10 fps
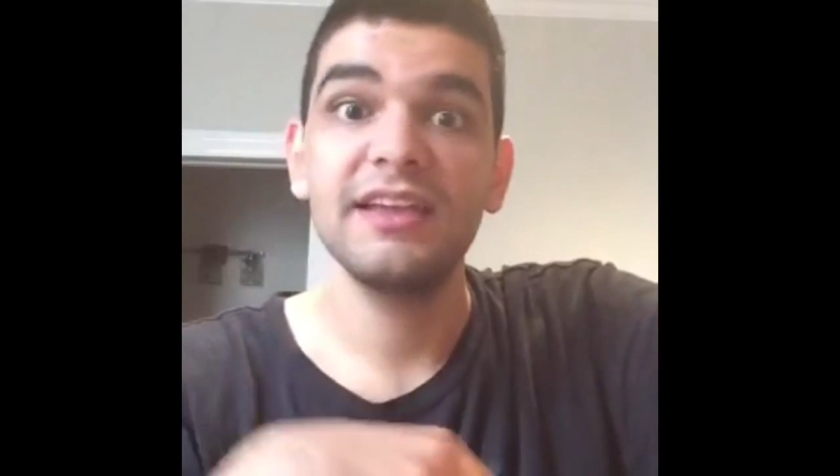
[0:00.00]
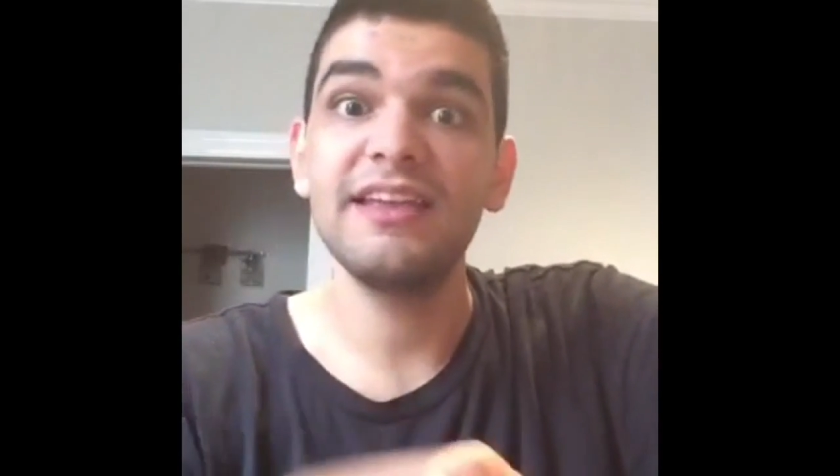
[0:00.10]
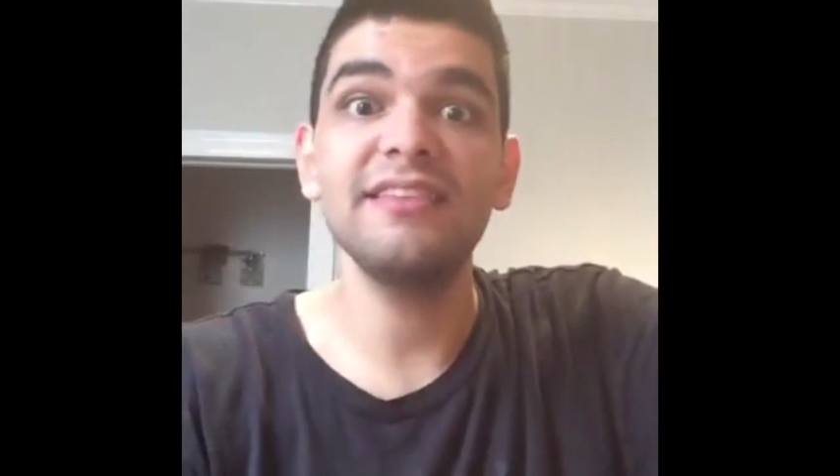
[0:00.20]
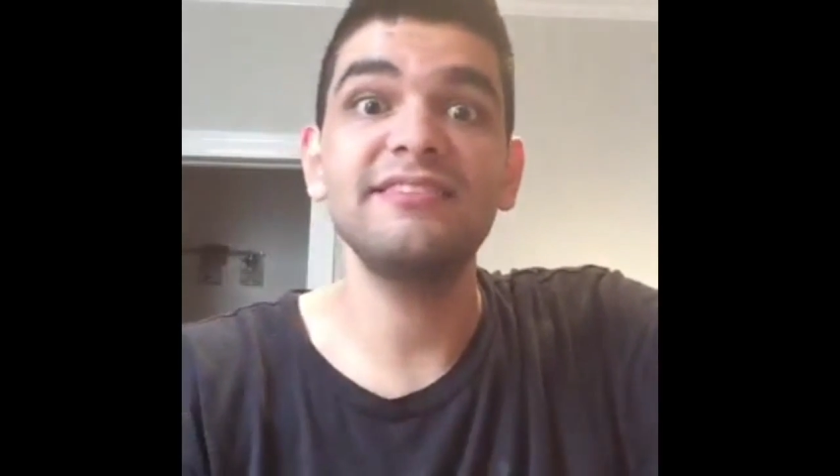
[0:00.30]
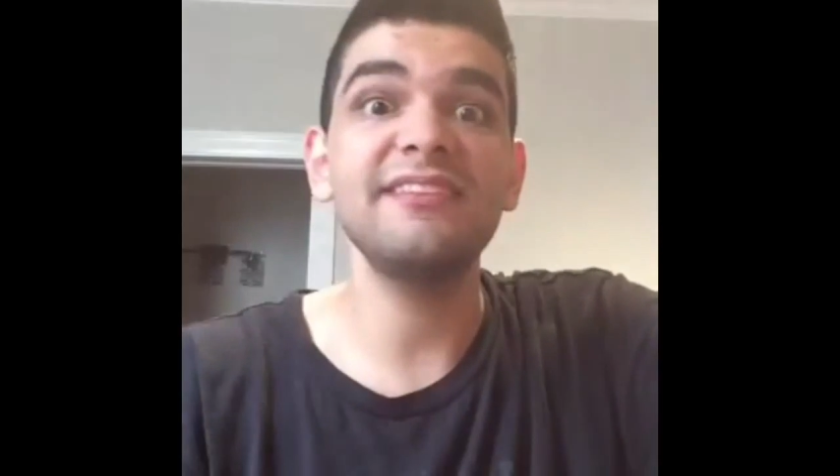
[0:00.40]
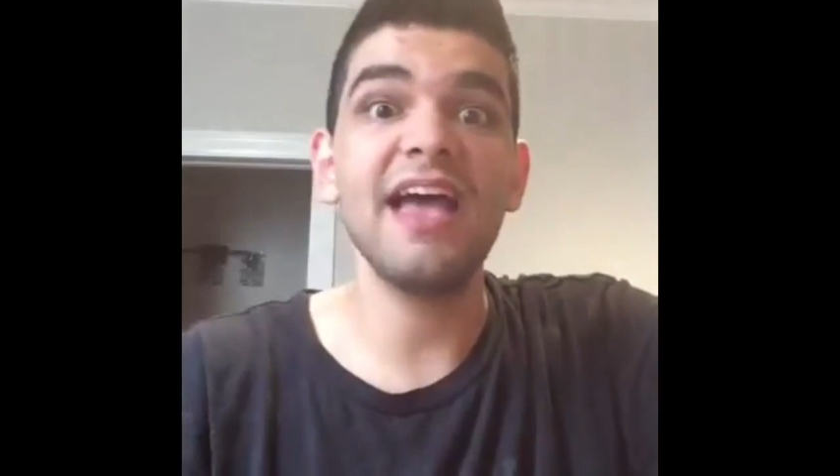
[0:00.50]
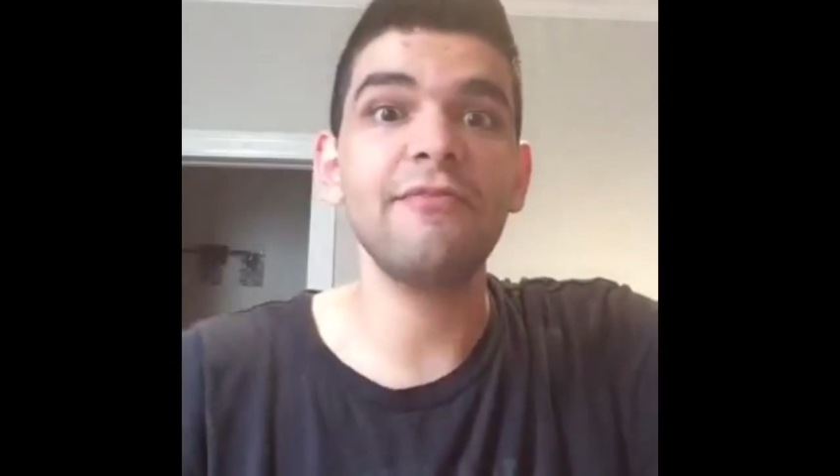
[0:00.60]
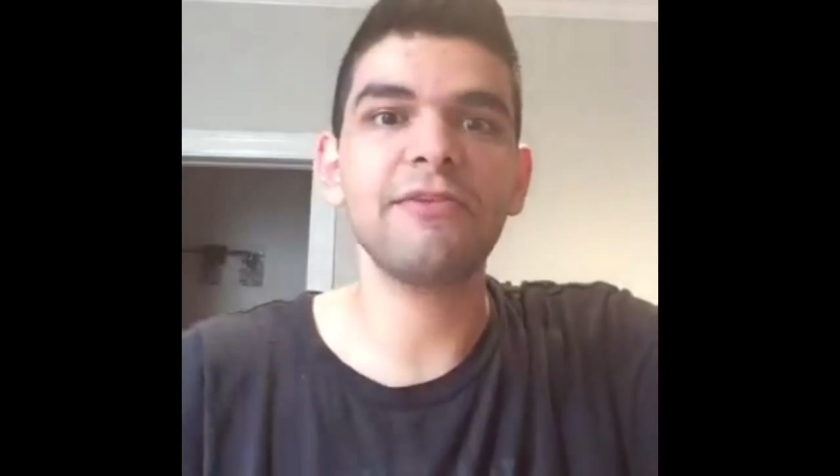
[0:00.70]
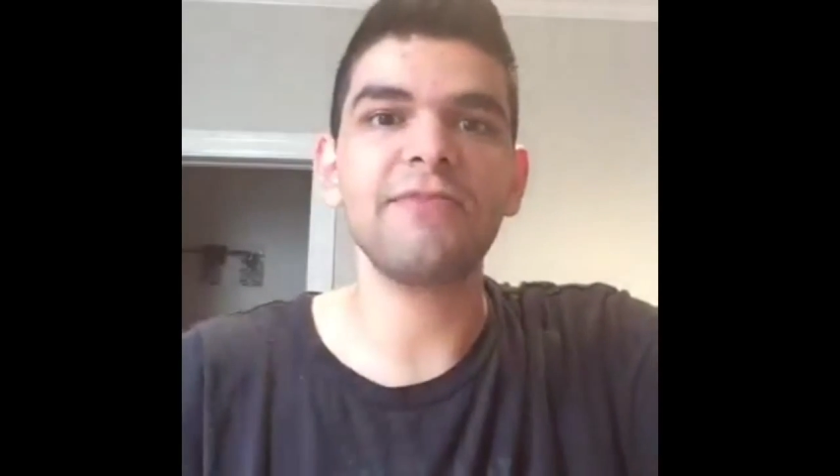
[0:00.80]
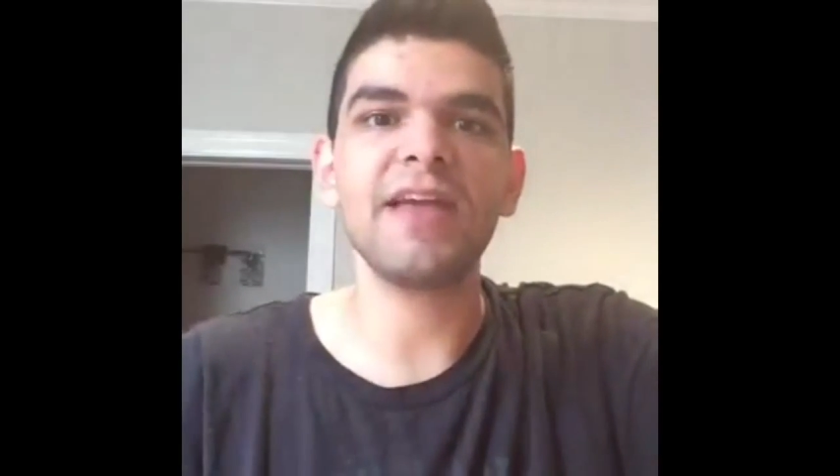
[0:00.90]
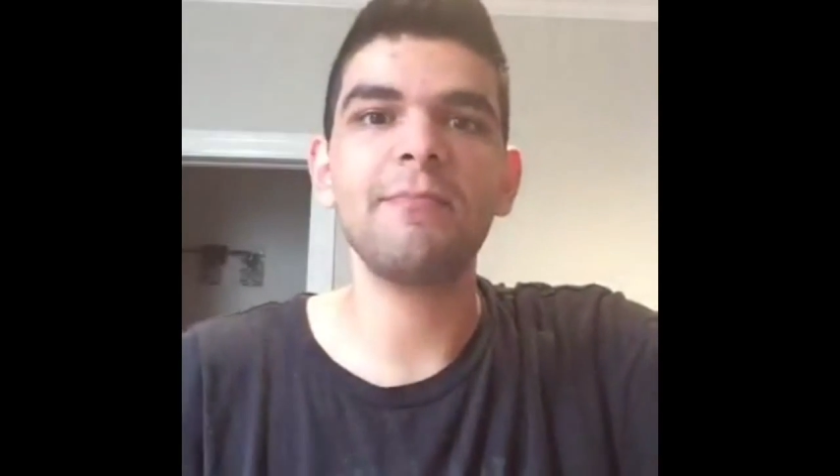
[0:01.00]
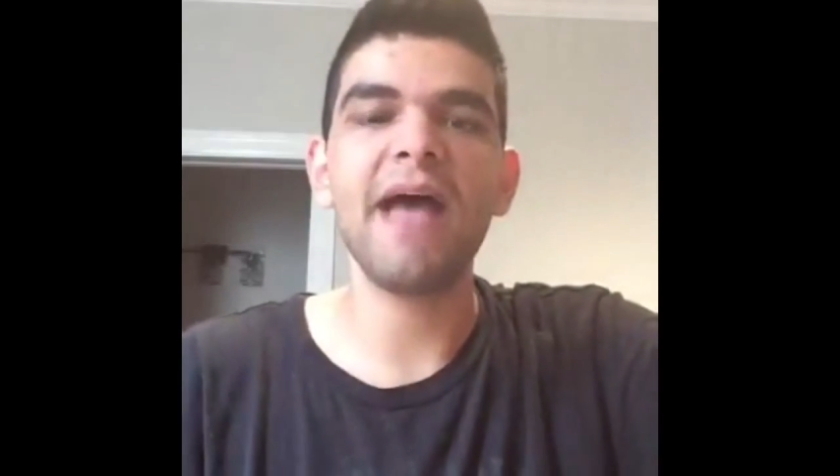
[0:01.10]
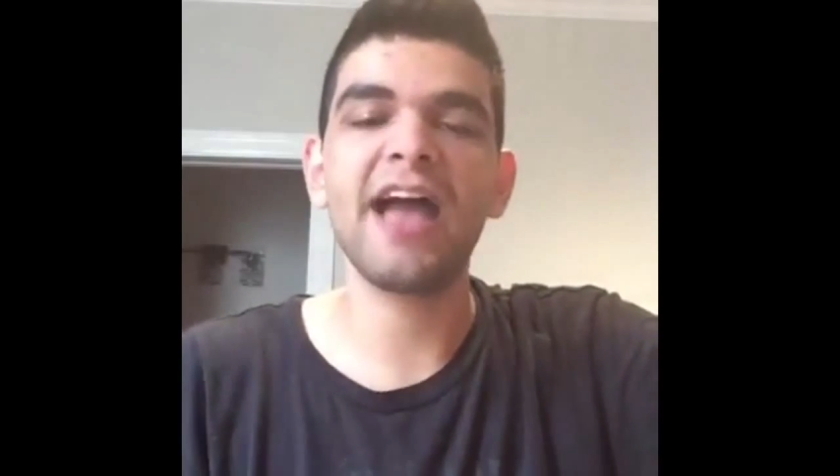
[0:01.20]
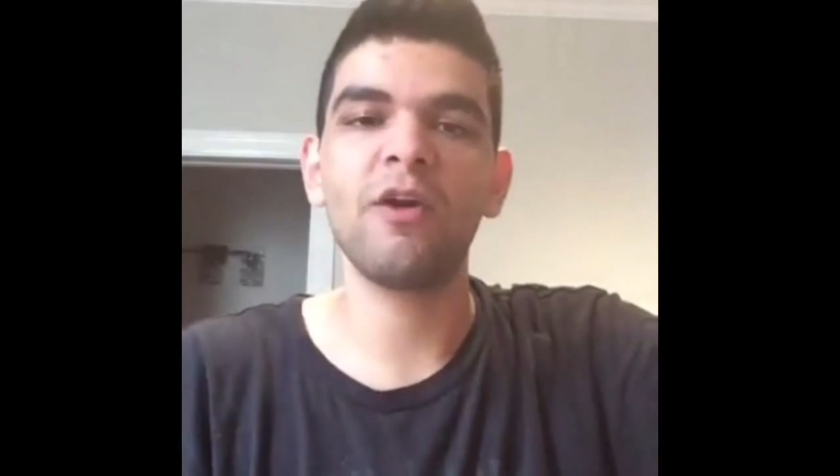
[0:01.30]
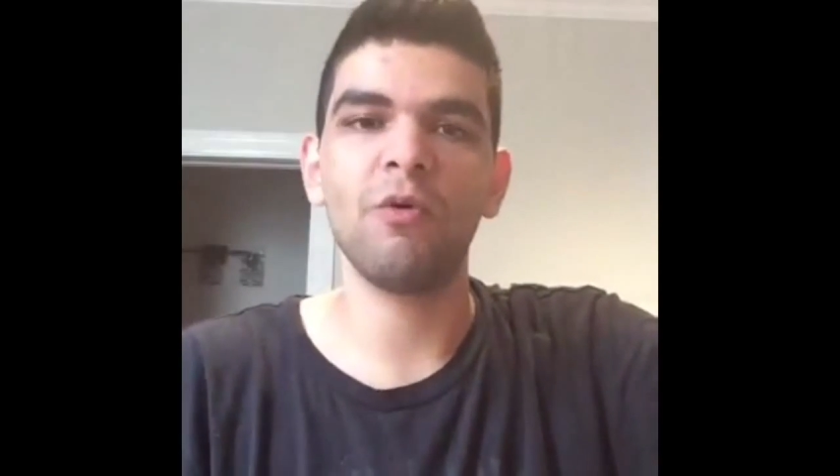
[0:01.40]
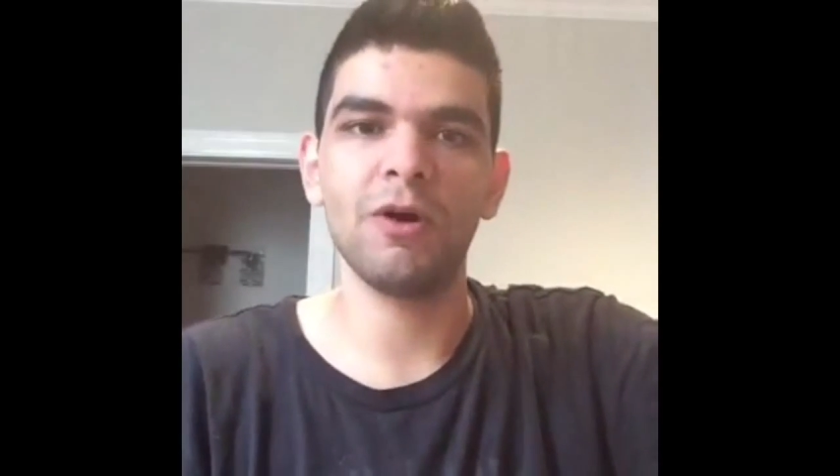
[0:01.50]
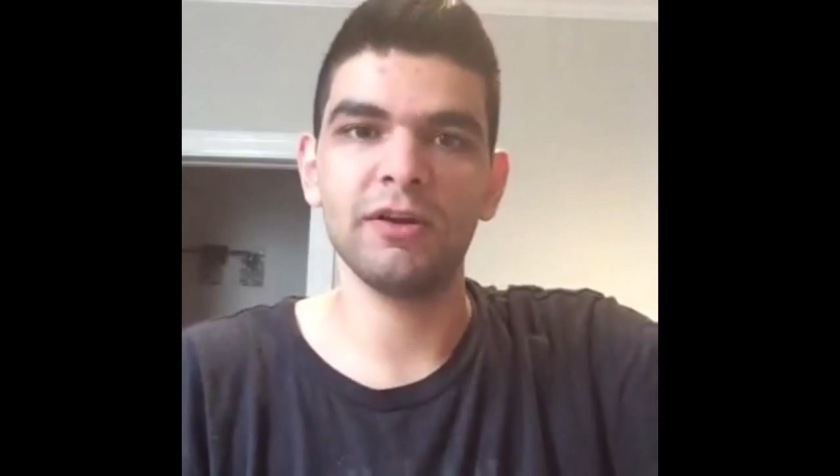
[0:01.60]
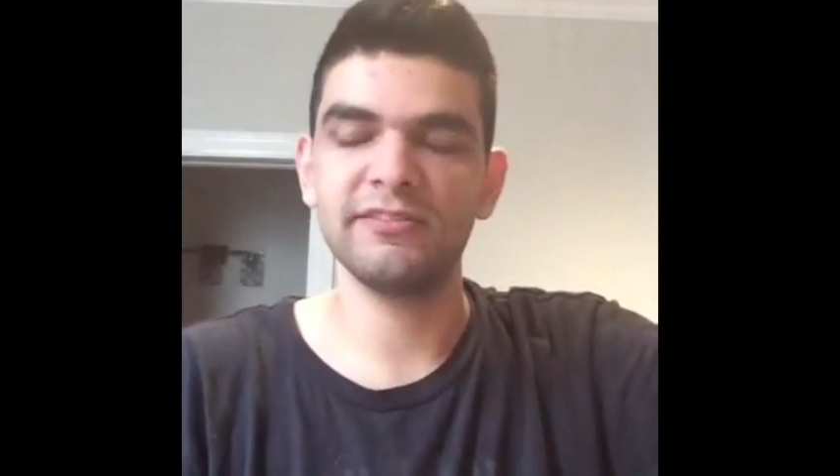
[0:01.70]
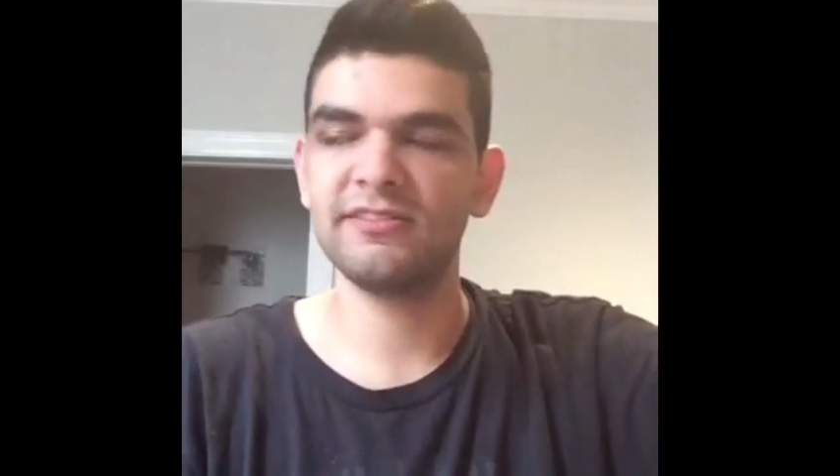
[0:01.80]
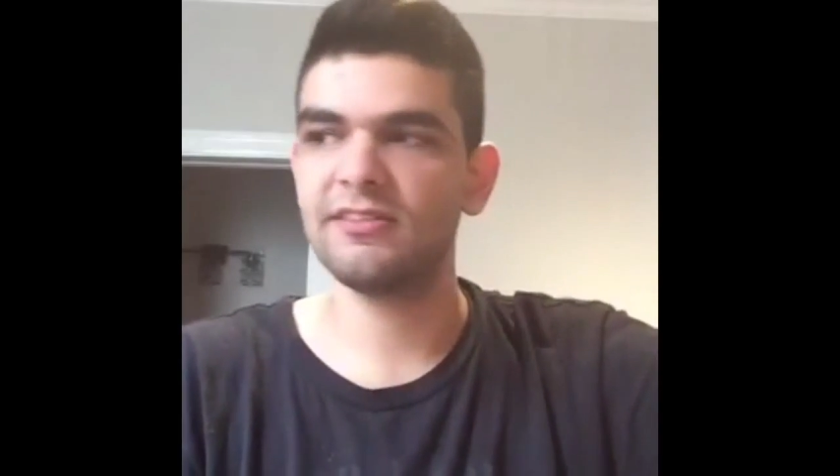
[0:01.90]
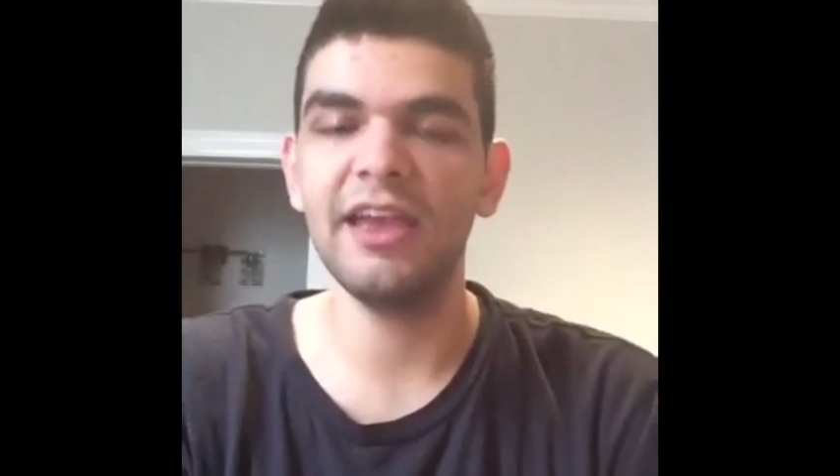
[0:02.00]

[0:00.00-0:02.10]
gets everything backwards.